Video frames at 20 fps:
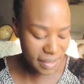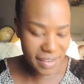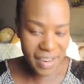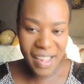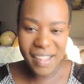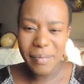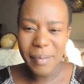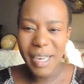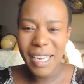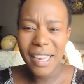I had
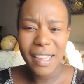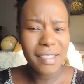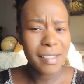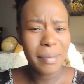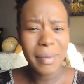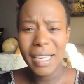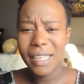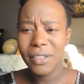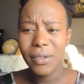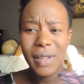to ask my
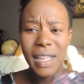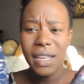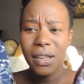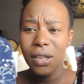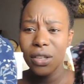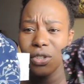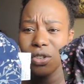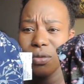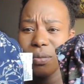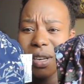kids, I'm like, do
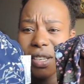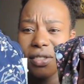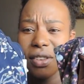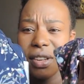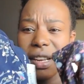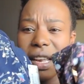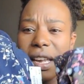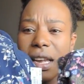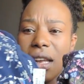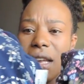they look too
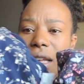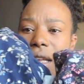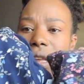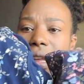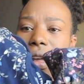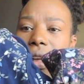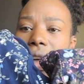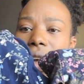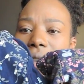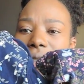much alike?
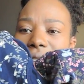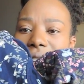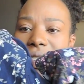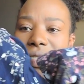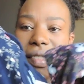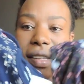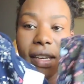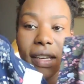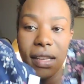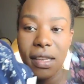
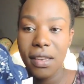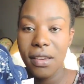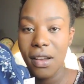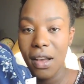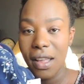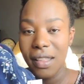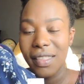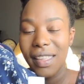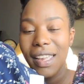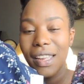Obviously
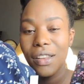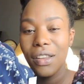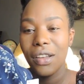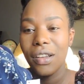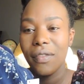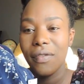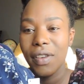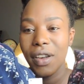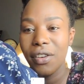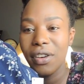not. They
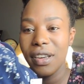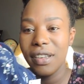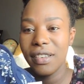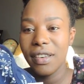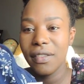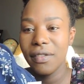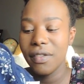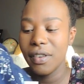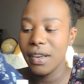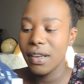look very
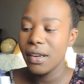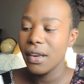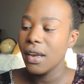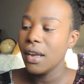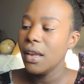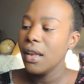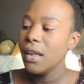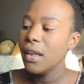different.